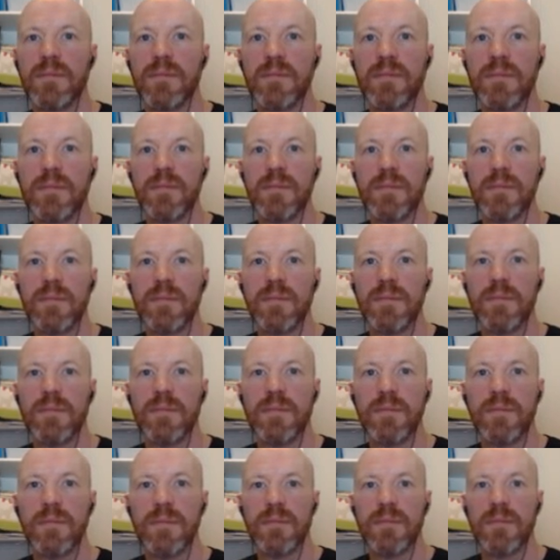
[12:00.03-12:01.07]

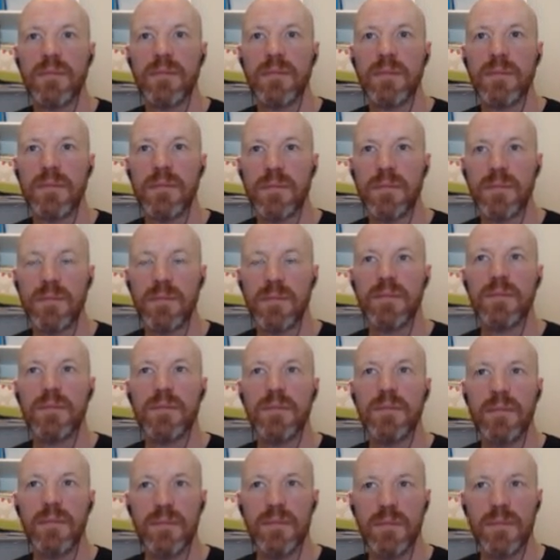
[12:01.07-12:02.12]

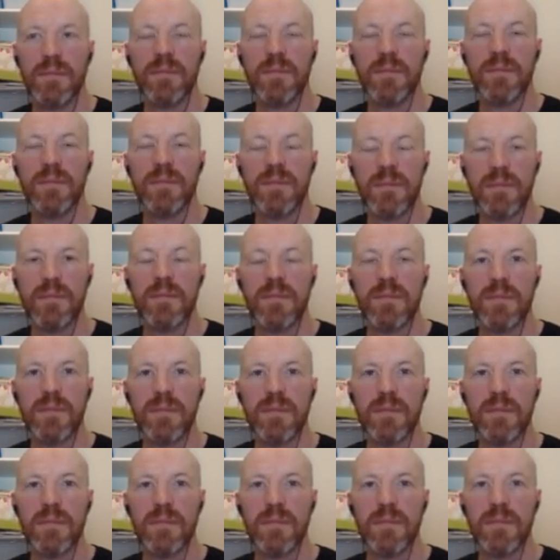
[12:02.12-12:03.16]

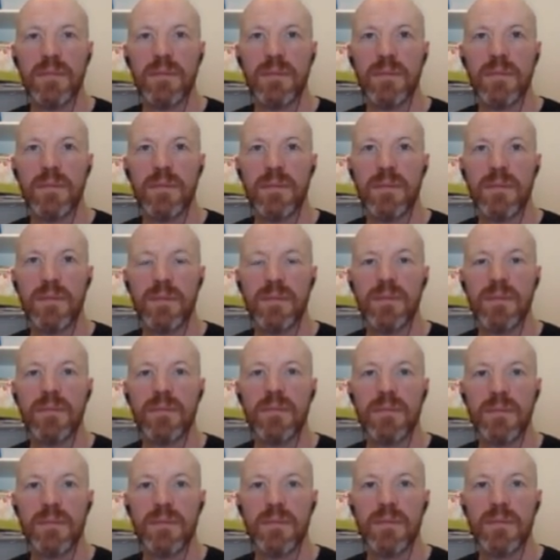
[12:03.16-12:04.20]

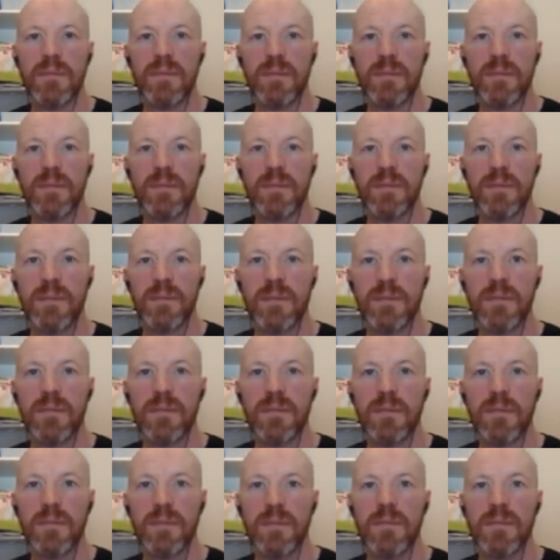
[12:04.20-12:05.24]

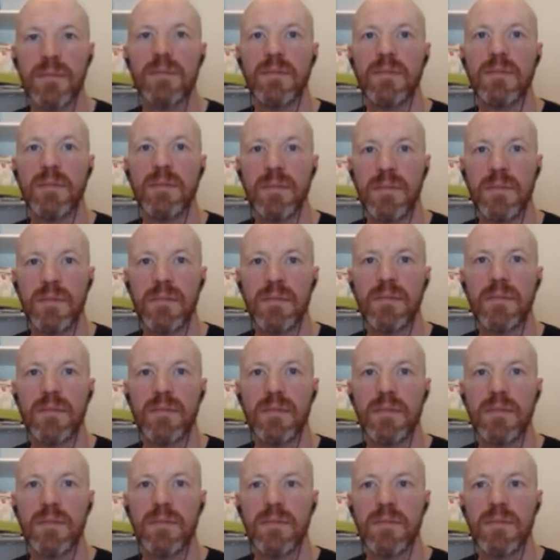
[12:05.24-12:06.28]

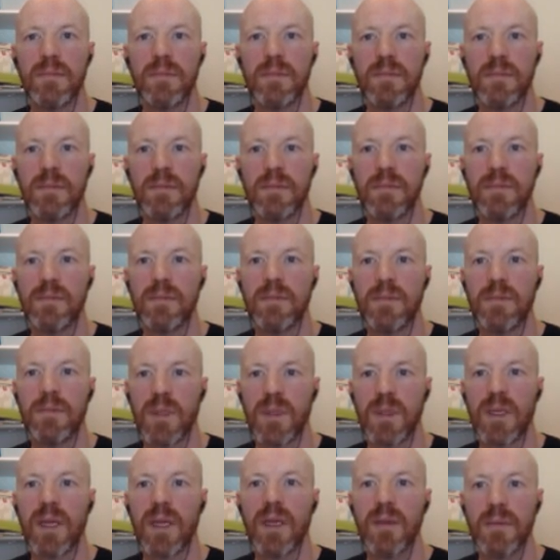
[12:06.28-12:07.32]

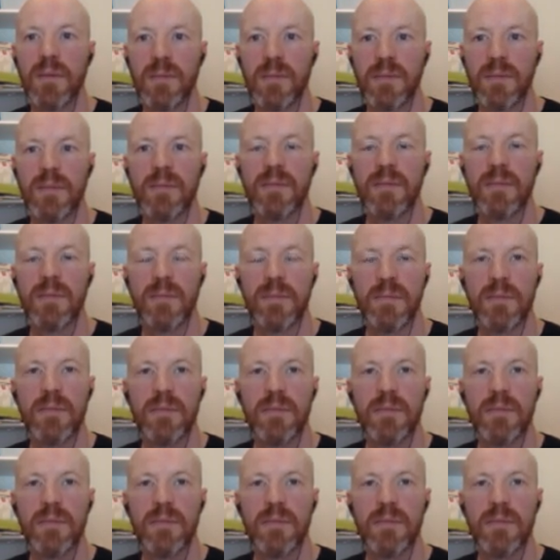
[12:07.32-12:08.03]
No words are spoken by the person on screen.